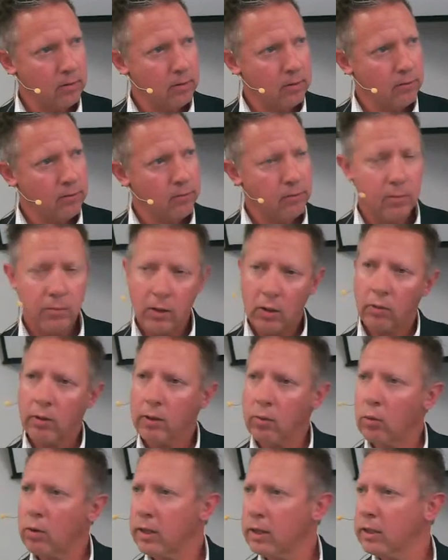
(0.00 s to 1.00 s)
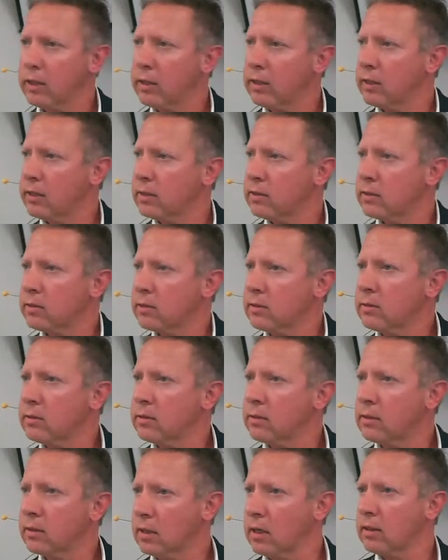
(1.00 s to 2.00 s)
from knowing what it is,
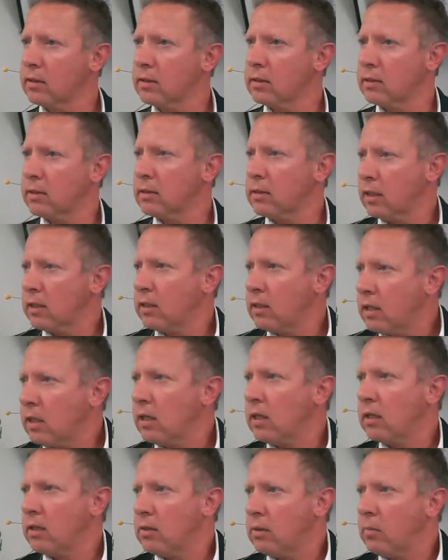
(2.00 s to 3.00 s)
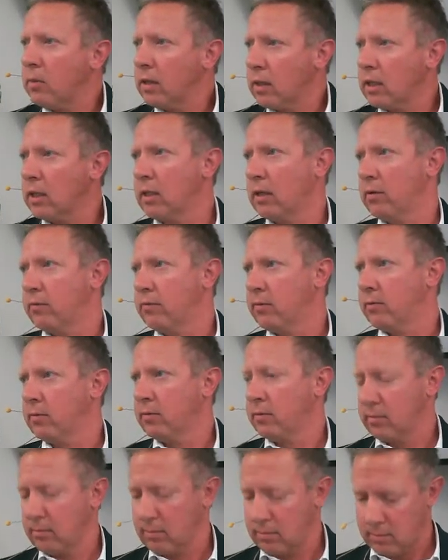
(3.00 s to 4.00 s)
the content that they need to believe,
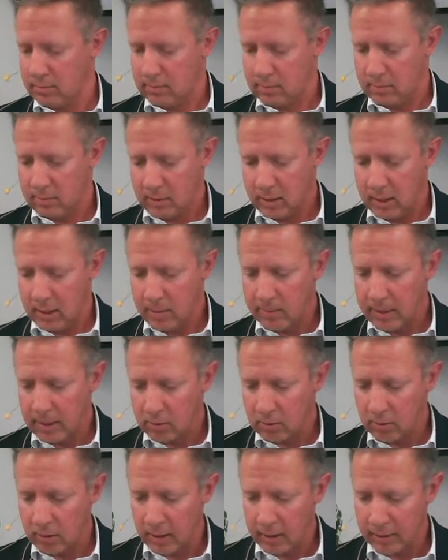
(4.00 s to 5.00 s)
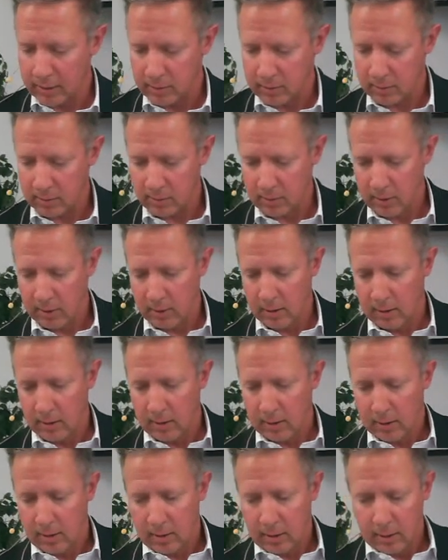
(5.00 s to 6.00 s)
okay, about Christ.
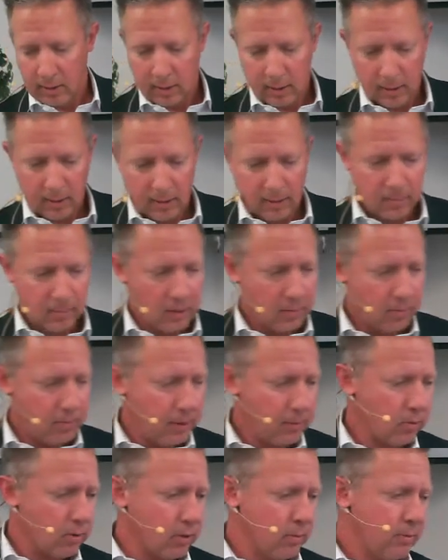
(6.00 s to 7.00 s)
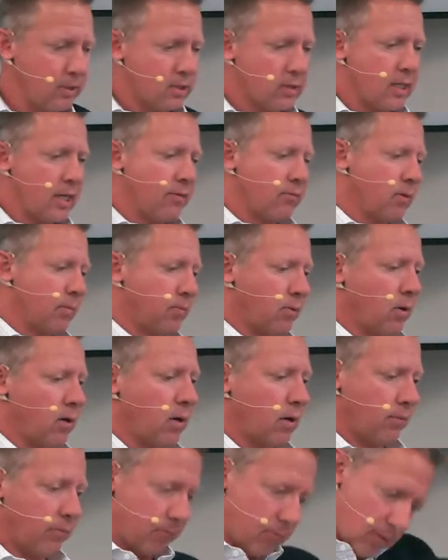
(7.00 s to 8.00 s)
If people could be saved
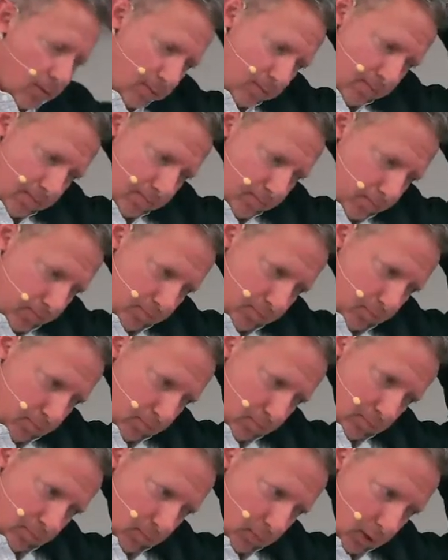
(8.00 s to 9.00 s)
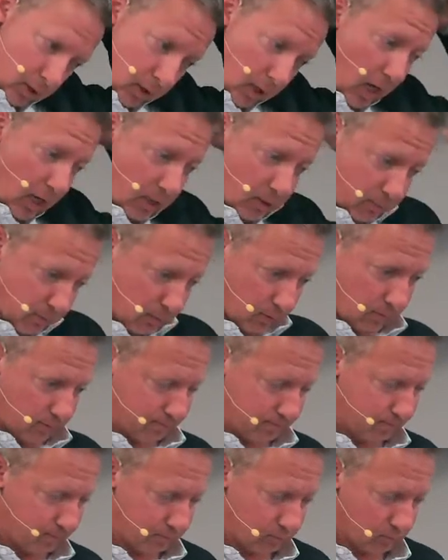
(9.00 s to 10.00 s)
apart from the gospel,
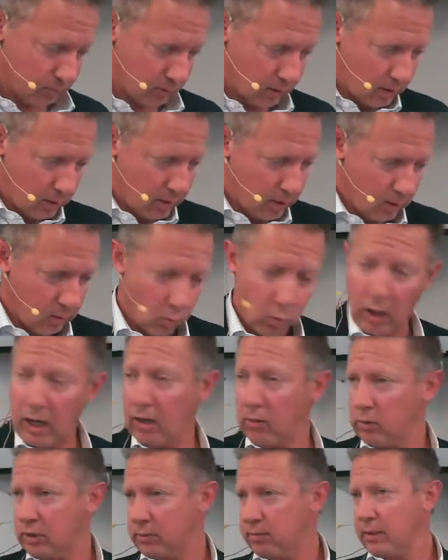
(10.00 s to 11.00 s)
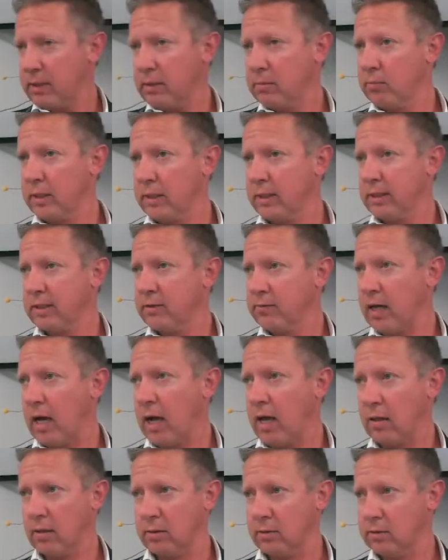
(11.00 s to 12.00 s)
why are we spending millions of
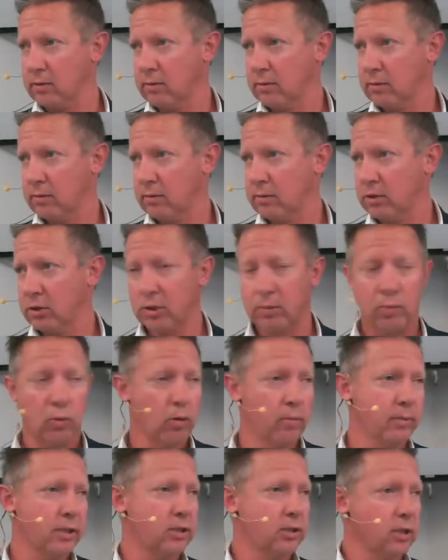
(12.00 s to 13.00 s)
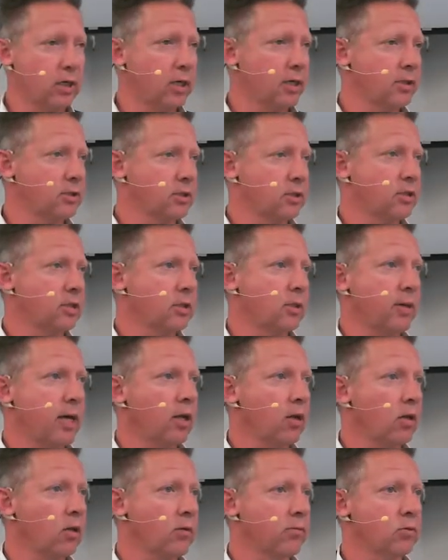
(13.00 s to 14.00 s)
dollars to support missionaries and send them
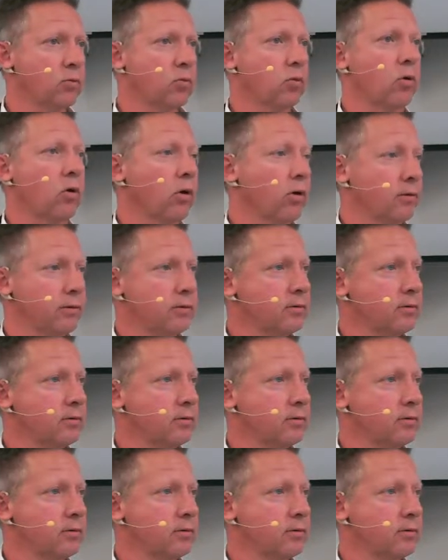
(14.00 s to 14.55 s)
out all over the world?